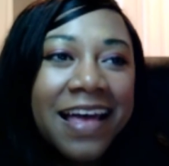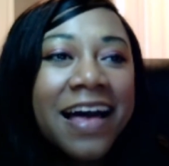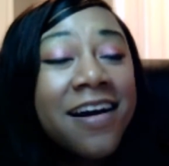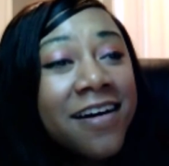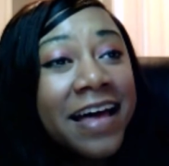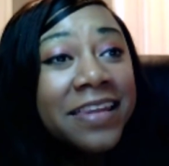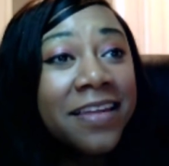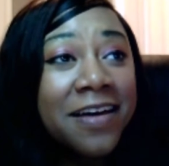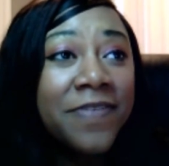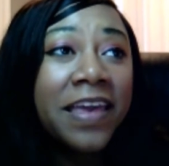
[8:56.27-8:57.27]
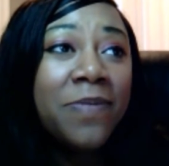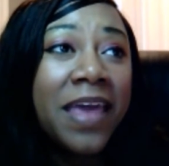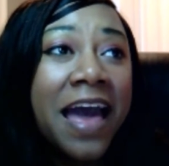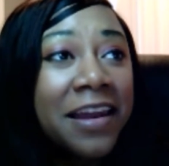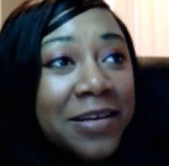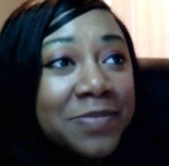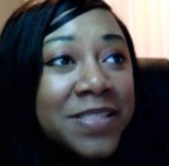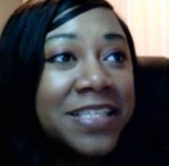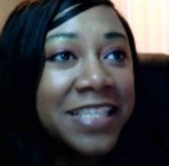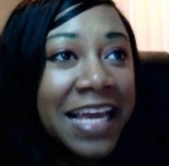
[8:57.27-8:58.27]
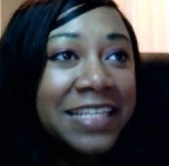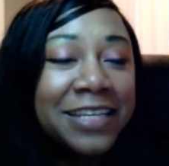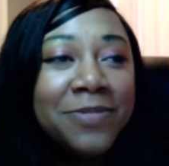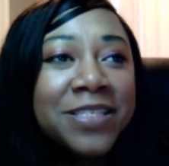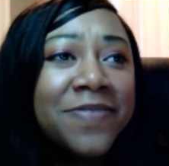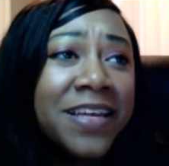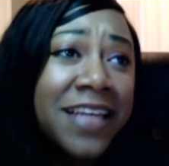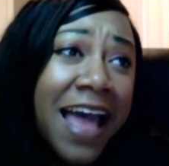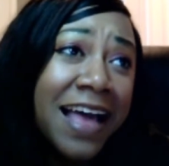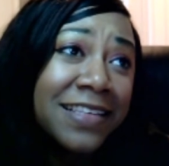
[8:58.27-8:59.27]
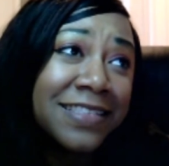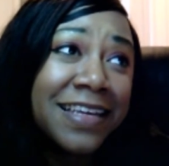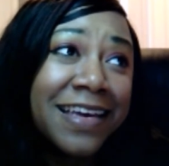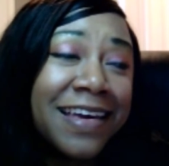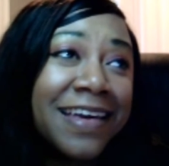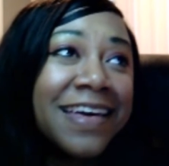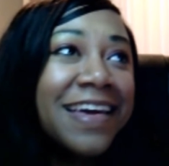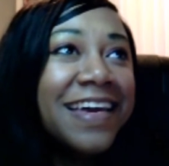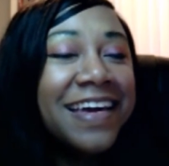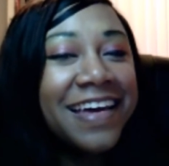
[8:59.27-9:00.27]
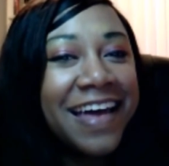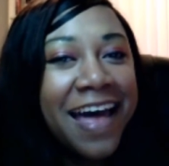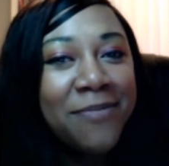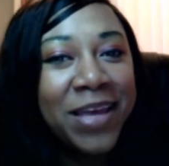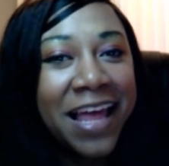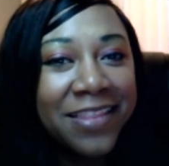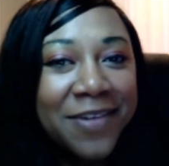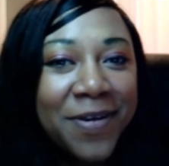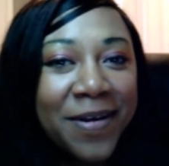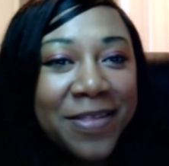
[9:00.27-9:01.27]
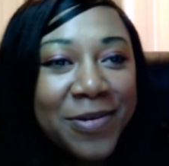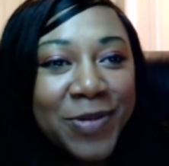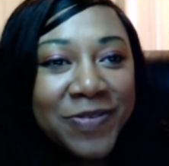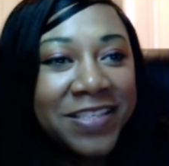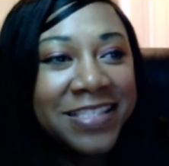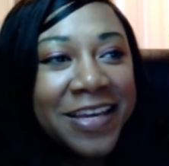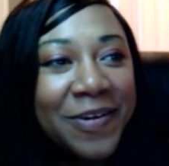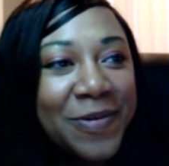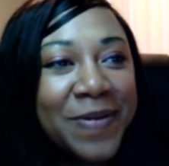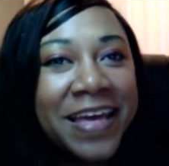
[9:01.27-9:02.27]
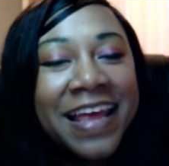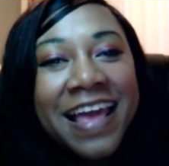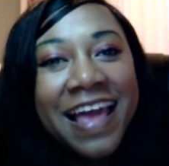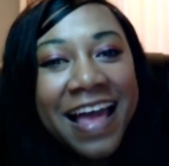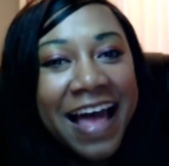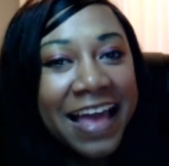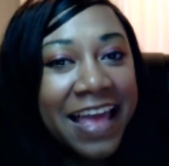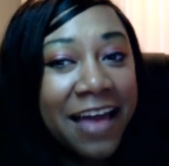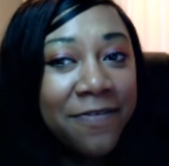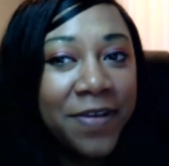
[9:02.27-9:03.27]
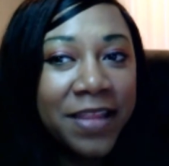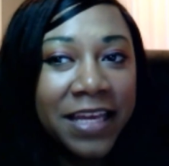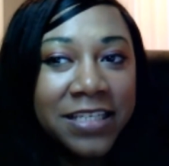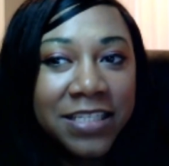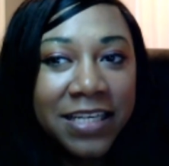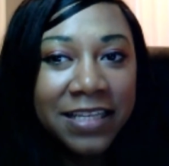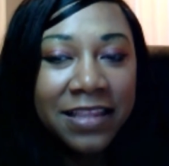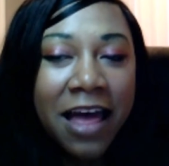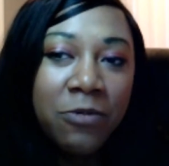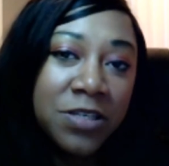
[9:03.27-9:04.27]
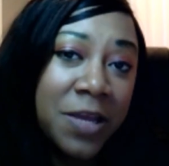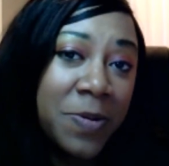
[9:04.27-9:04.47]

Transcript: I love Amy Adams. Enchanted was fantastic. I mean, I love her other movies too, but I feel like I wish